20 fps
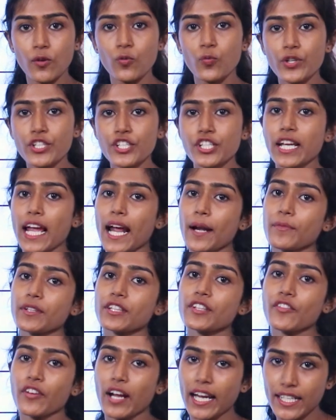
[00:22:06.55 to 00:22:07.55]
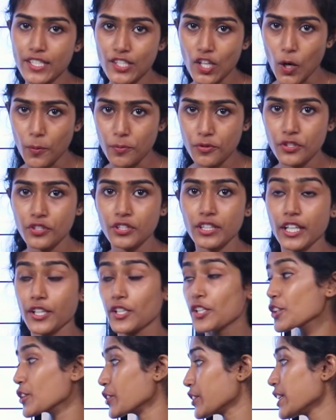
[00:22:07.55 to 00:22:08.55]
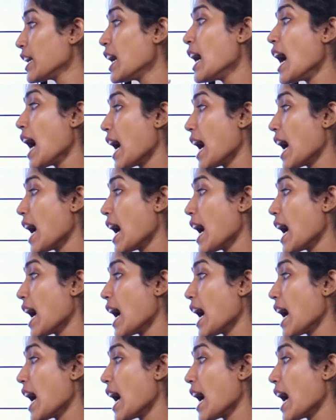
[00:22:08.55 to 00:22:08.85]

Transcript: which can be the right option that you could